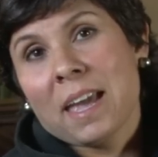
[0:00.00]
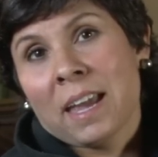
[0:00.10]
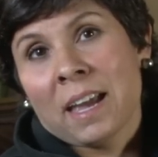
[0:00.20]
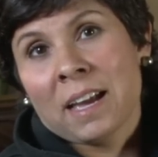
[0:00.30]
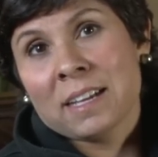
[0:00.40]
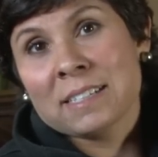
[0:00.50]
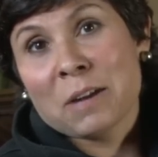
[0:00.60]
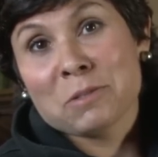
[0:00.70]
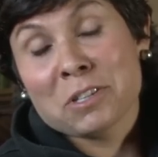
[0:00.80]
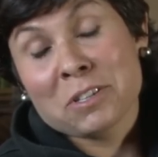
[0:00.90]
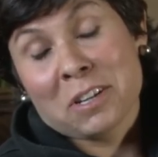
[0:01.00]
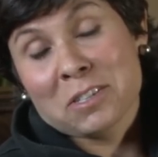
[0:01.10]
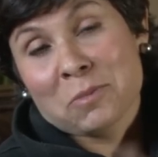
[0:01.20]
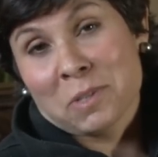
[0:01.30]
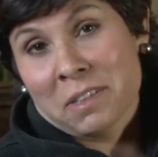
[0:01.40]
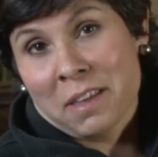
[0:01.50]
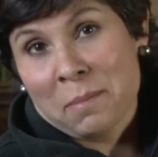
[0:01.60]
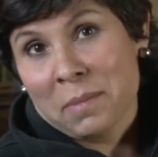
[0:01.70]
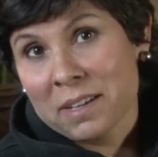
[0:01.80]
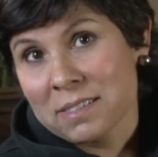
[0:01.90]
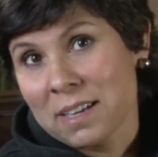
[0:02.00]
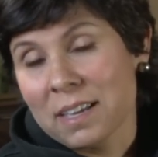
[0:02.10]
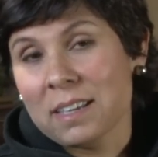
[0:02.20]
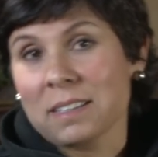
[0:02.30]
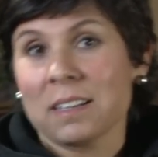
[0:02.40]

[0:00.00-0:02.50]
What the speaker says: And I was a good customer to them because I